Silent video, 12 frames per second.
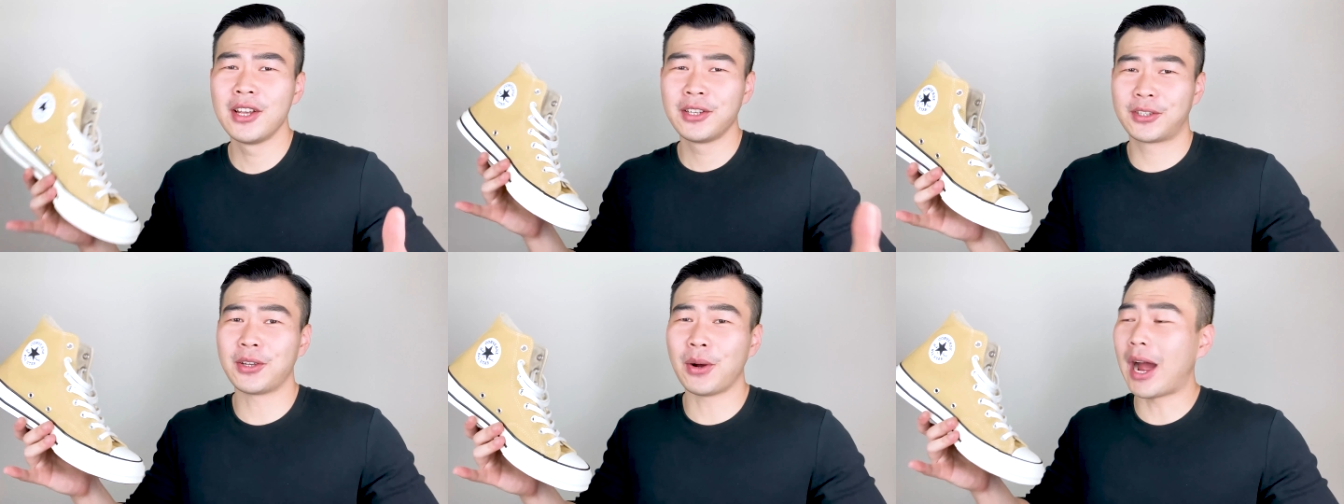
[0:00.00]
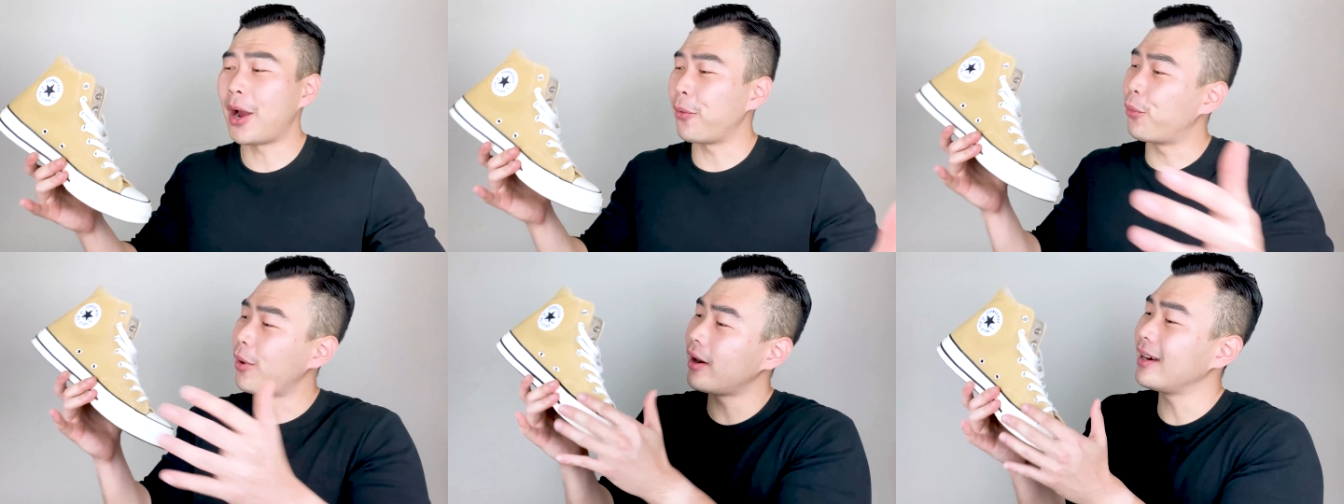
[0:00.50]
so I
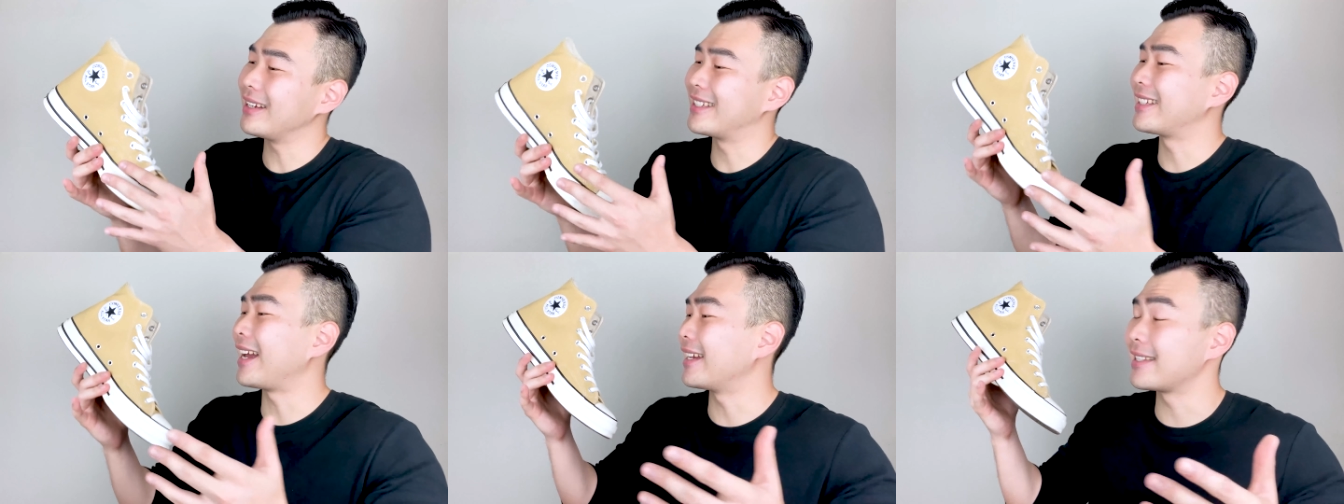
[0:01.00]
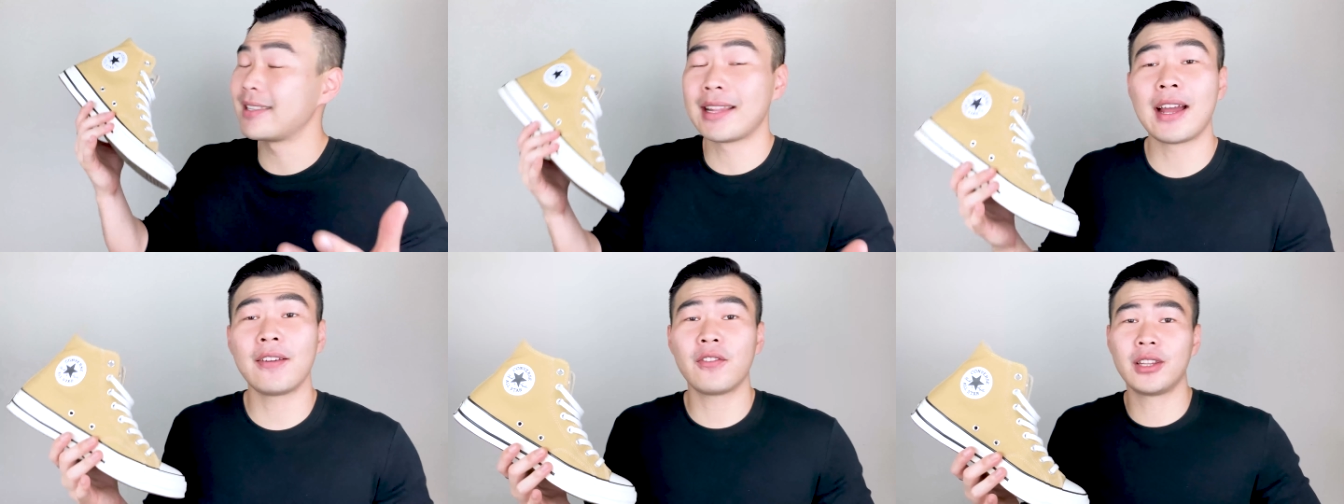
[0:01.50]
wear a size
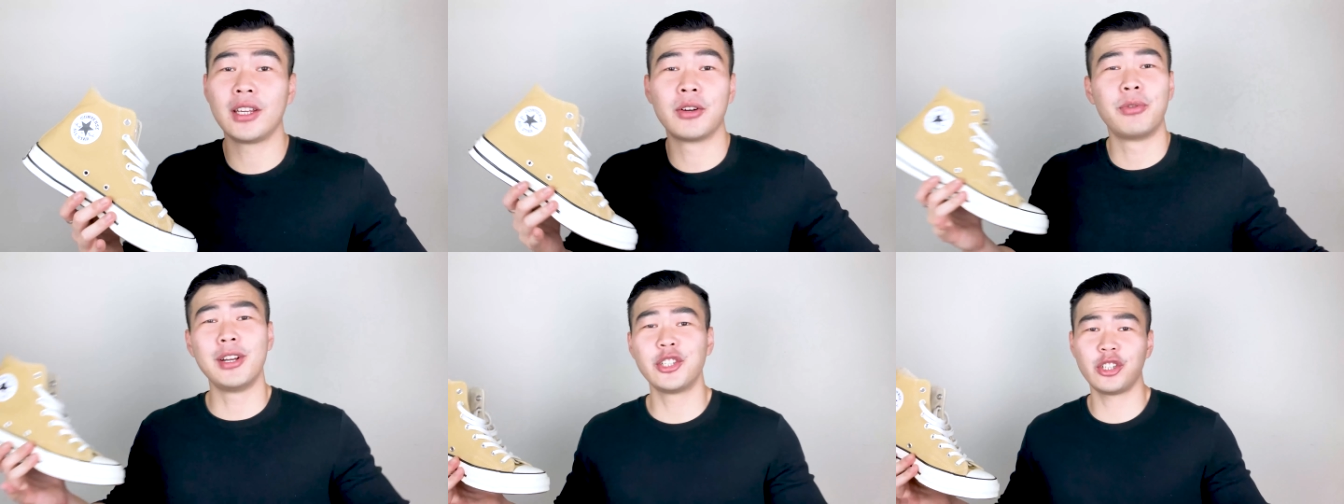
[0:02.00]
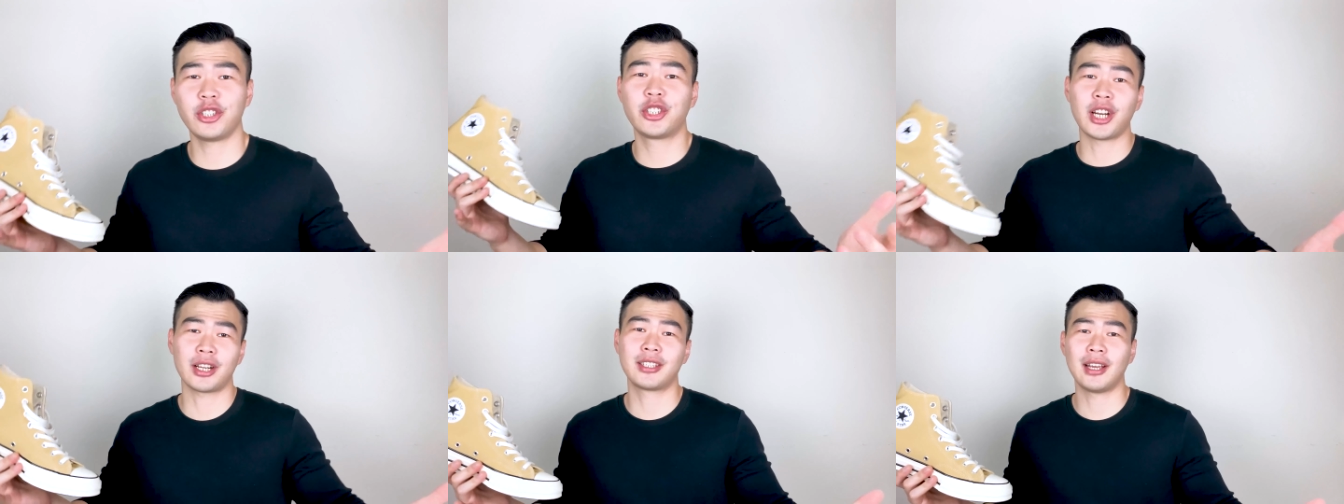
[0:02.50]
9 for the original
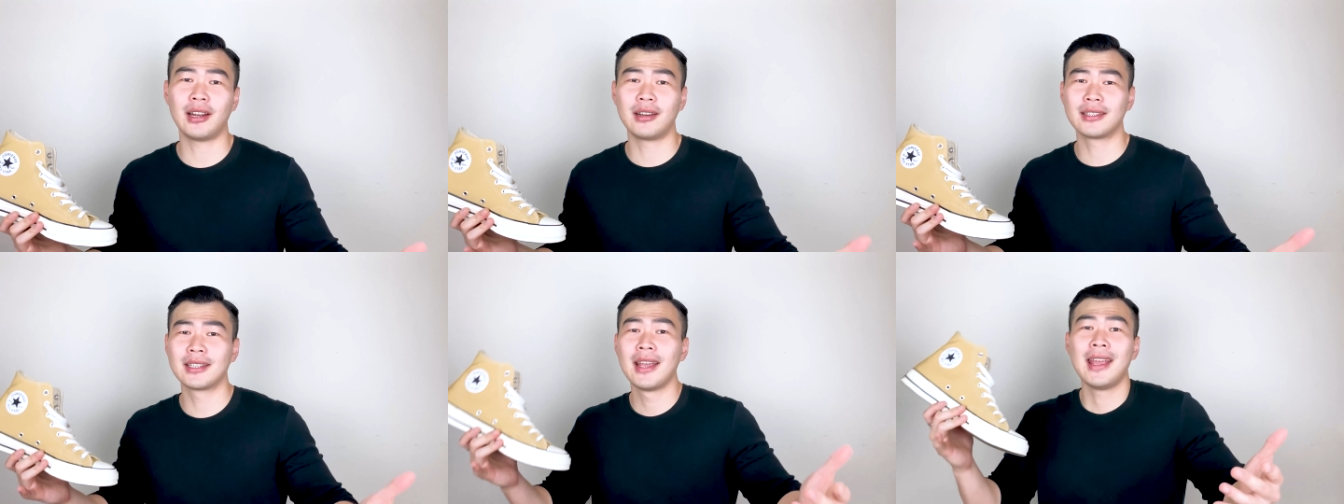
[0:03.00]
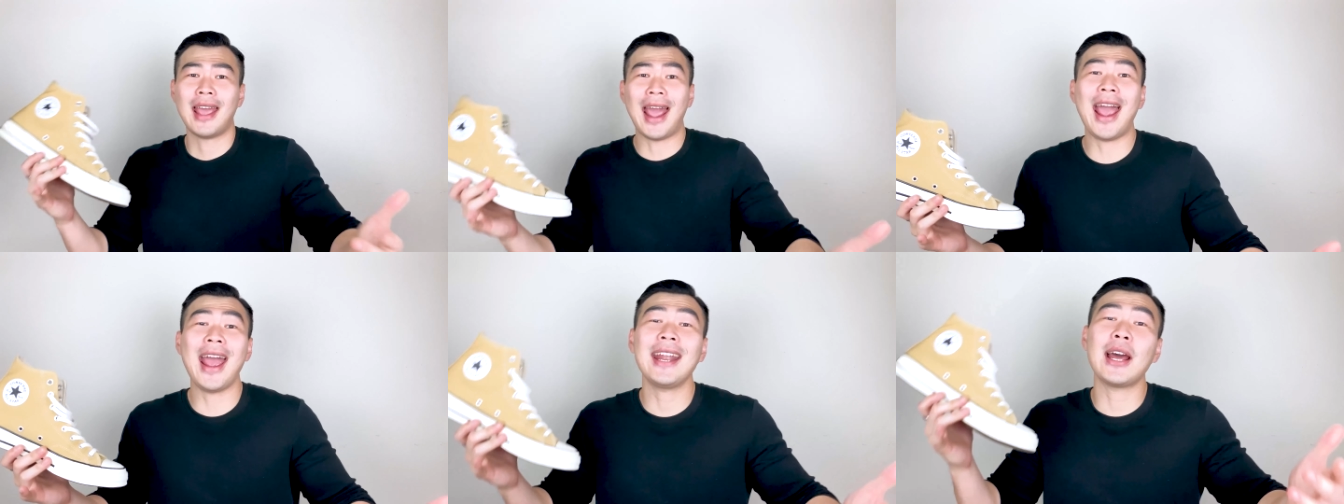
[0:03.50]
Chuck Taylors
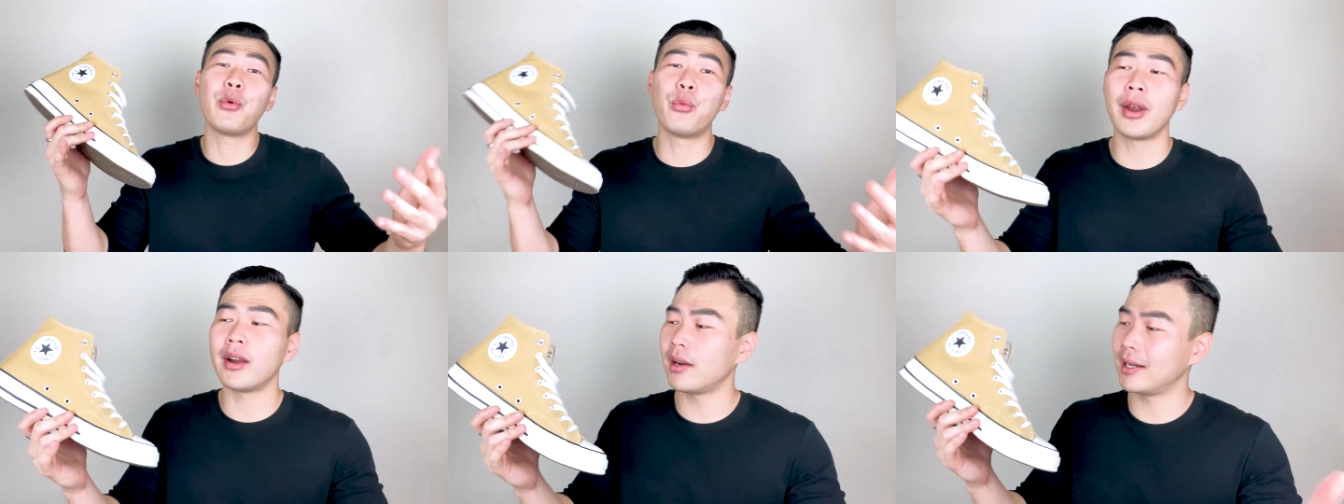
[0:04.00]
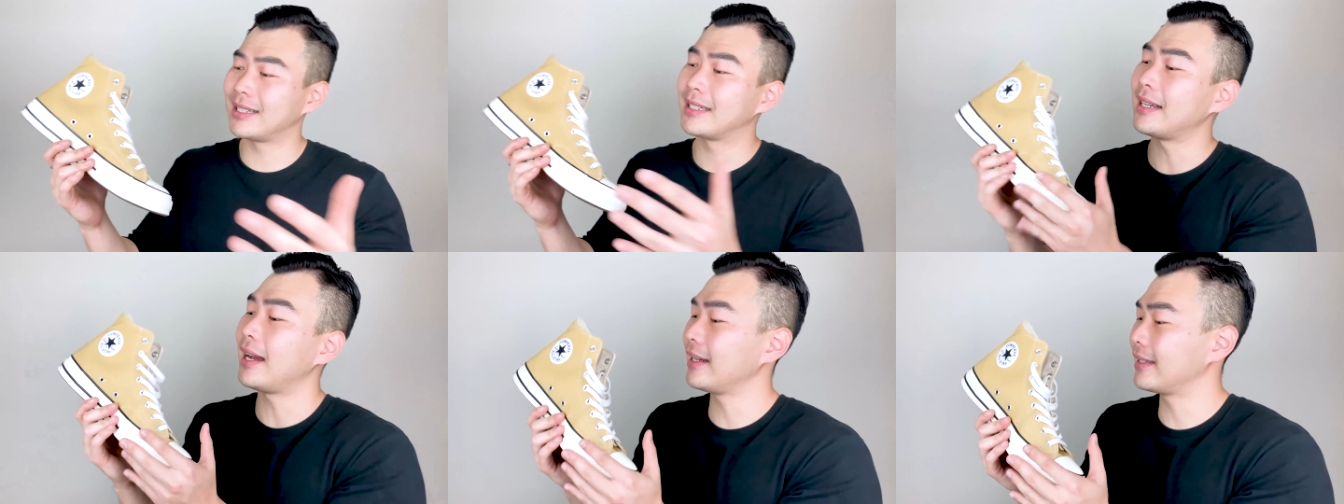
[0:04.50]
and I wear a
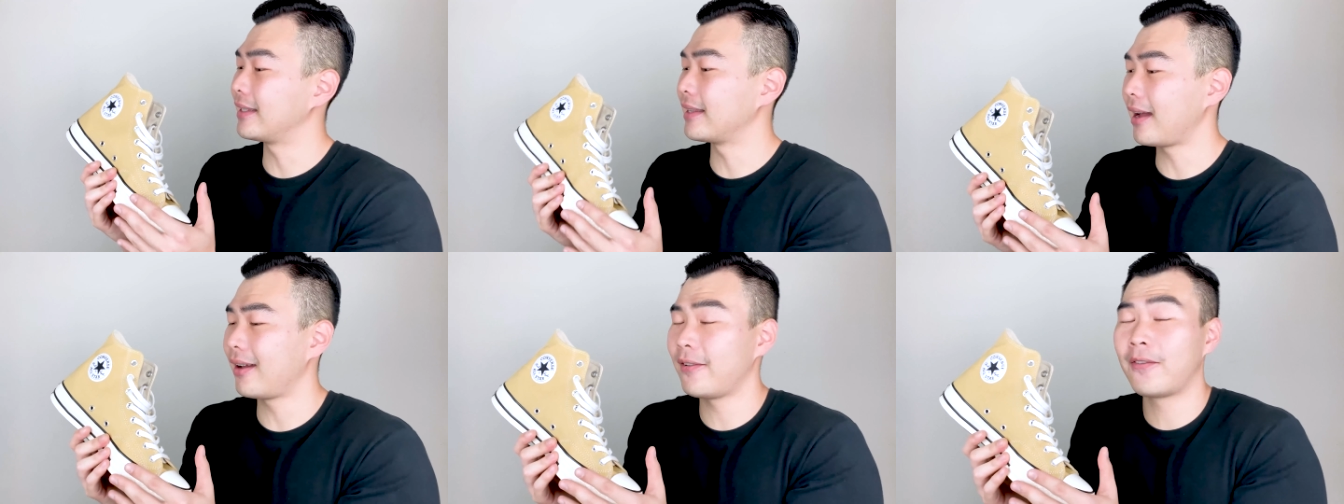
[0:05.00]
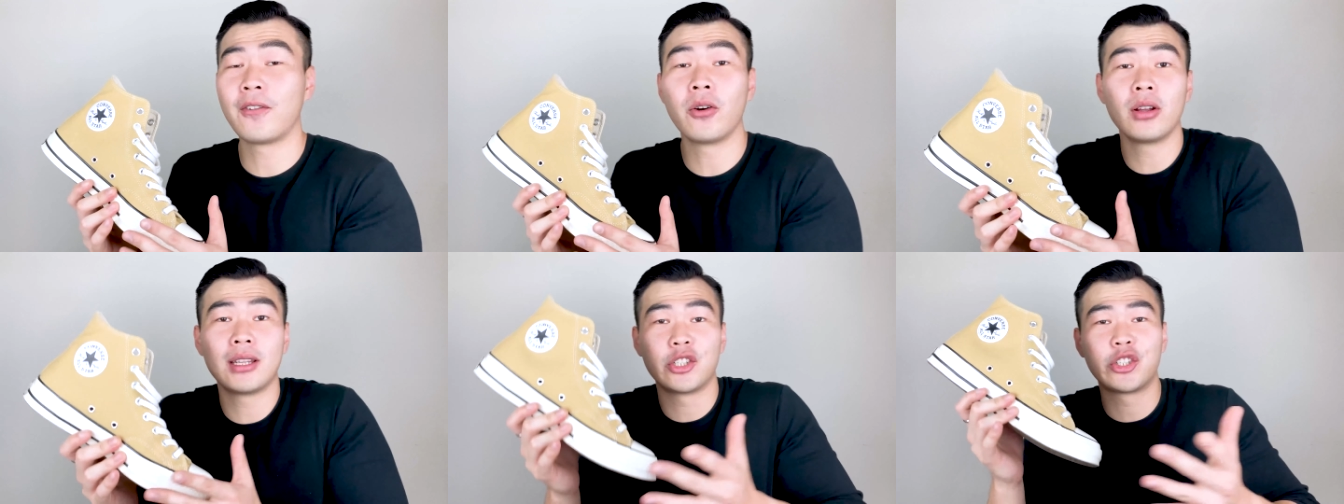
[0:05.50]
size 9
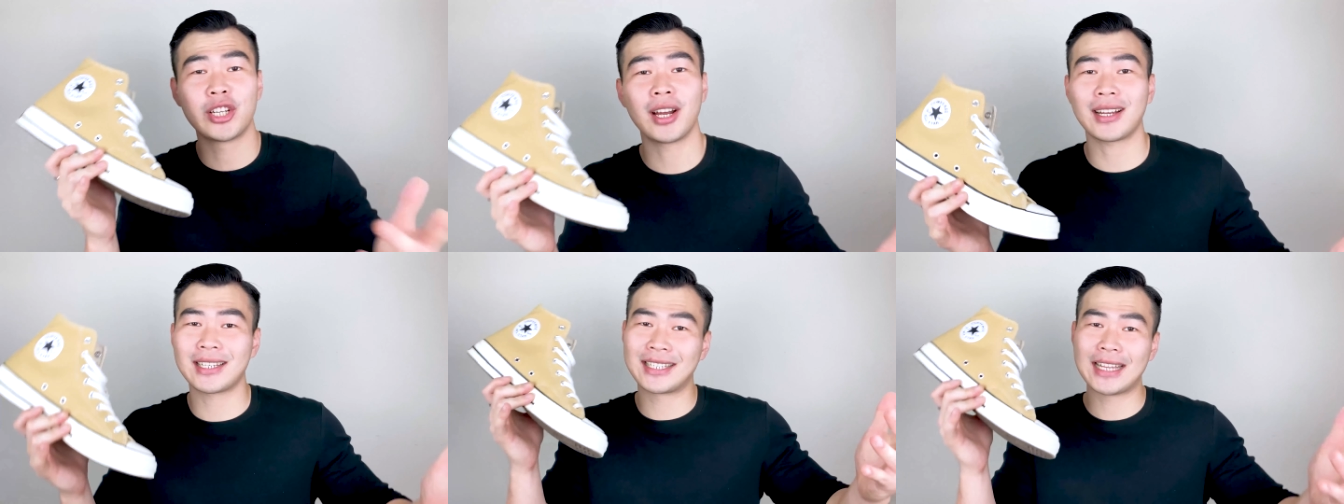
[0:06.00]
for the Chuck